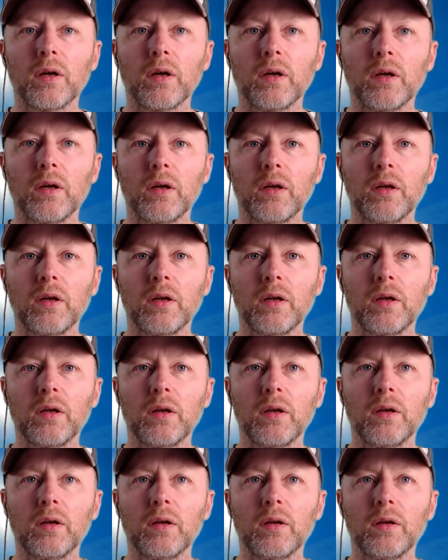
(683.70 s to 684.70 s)

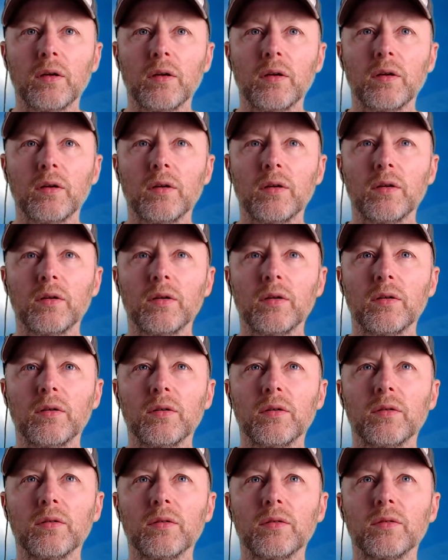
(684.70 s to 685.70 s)
Uh,
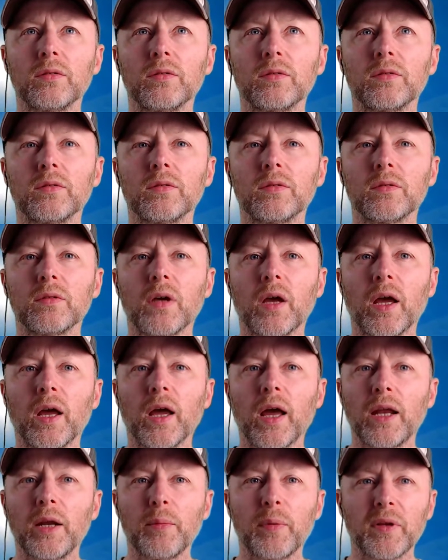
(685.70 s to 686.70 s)

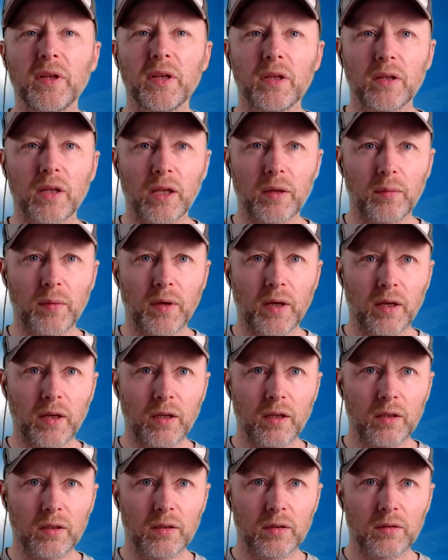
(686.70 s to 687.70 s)
anybody you'd like me
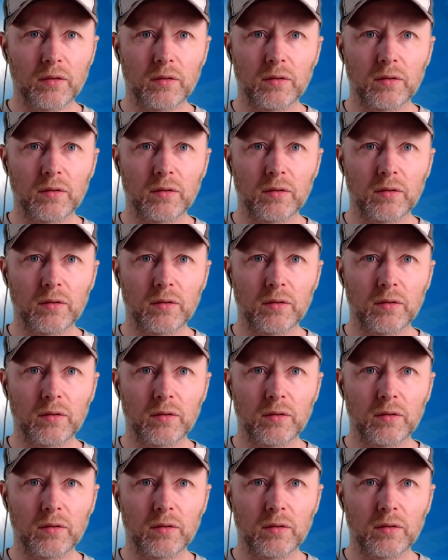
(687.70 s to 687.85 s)
to?